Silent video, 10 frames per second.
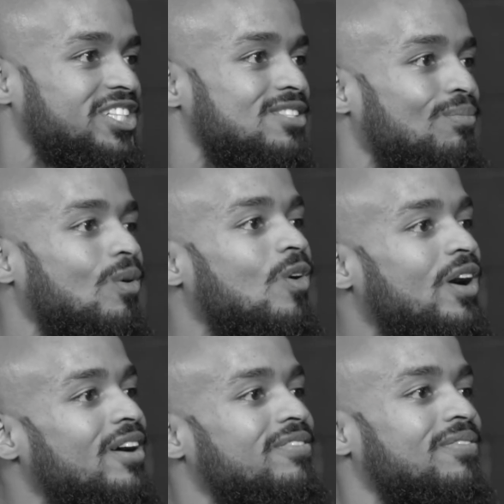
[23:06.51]
is
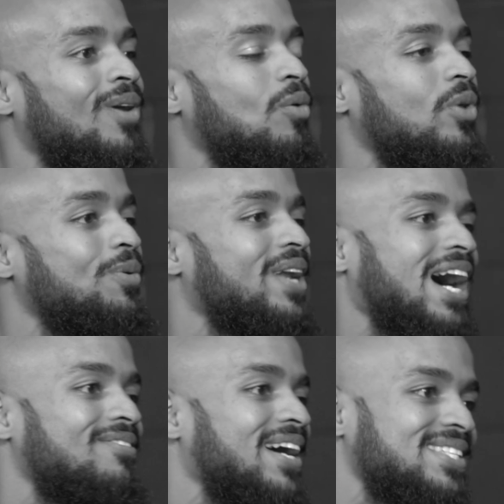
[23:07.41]
more of what we would
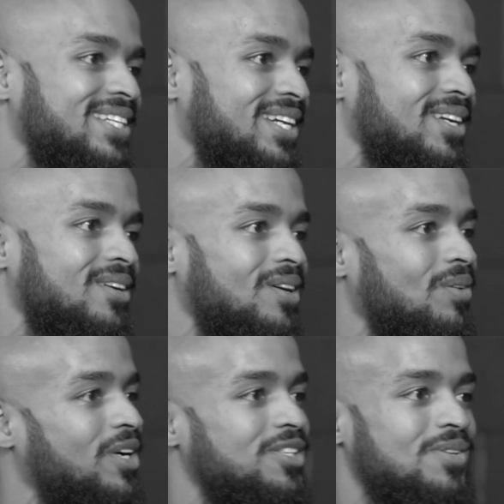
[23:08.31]
have as a dinner,
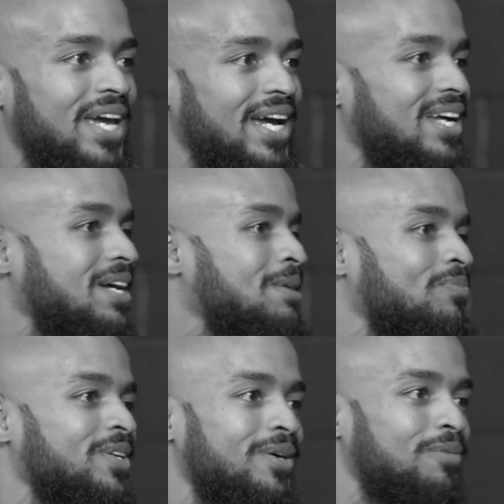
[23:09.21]
where you get
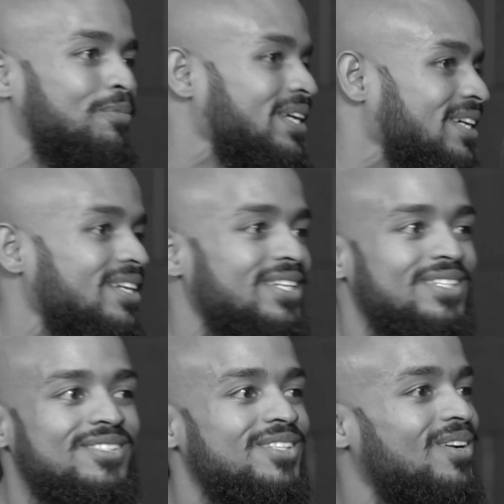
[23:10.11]
your
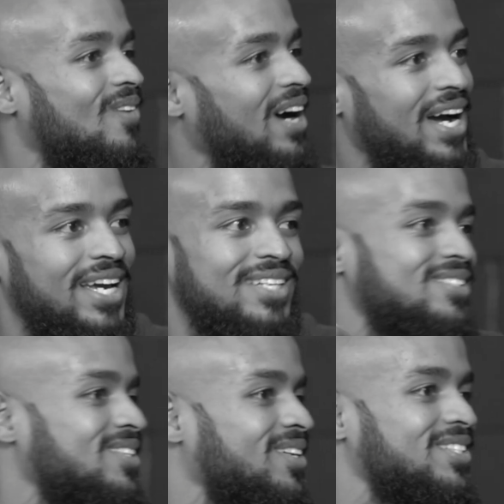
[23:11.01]
beans, your
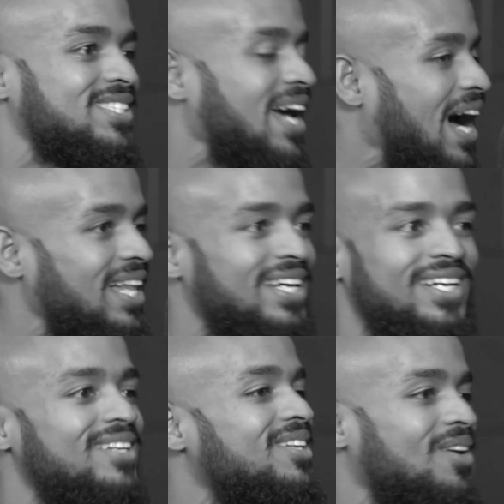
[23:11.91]
rice, your
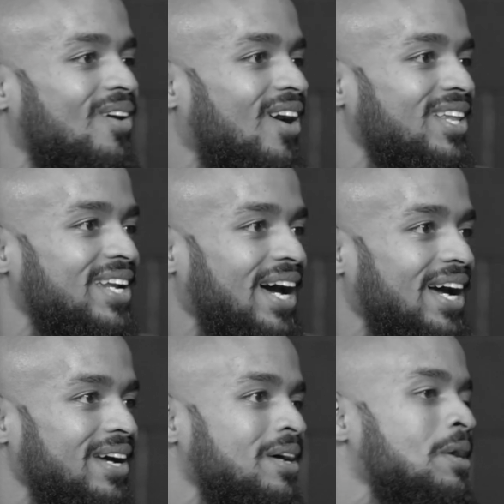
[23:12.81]
salad, you know, all of
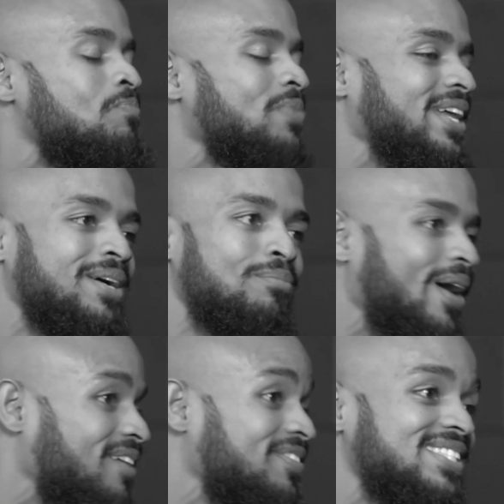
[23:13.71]
that. And then
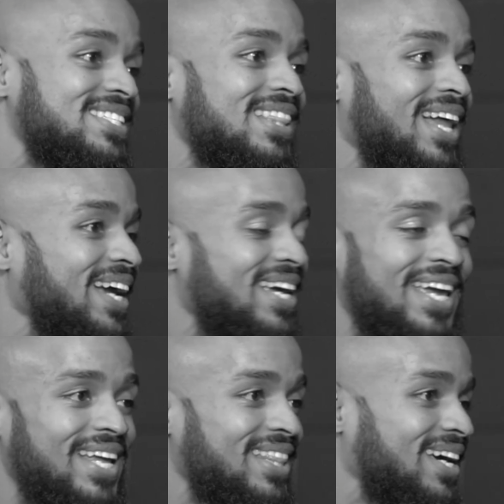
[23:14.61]
breakfast is light
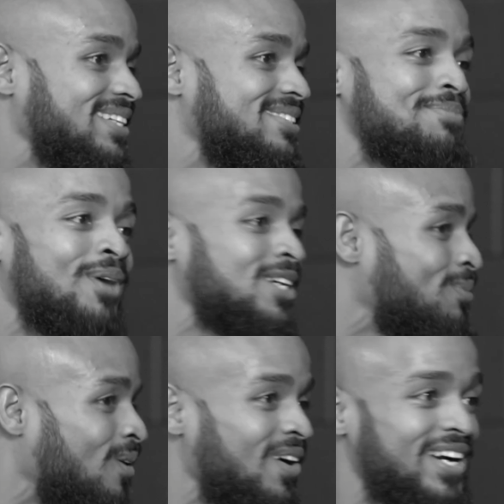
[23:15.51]
again, like Seamoss
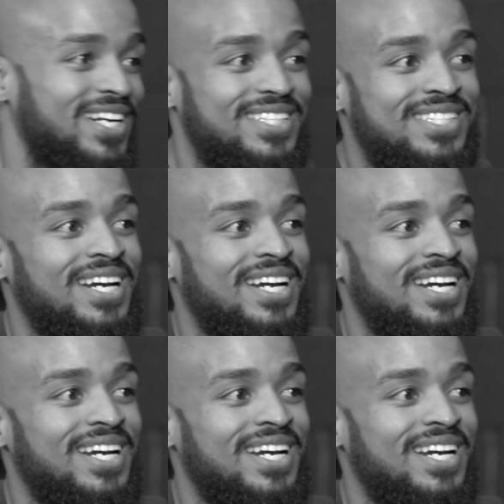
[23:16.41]
porridge.